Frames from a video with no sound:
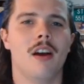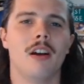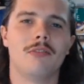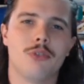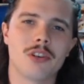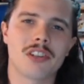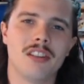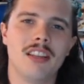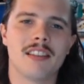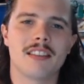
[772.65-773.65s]

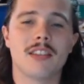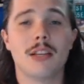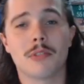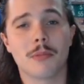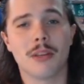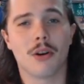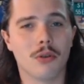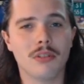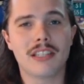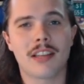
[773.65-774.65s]
Unfortunately, this seems to be
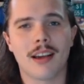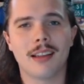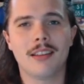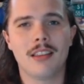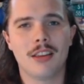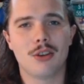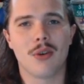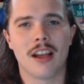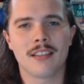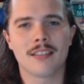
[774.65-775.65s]
only tied to the
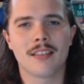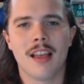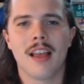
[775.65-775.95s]
US,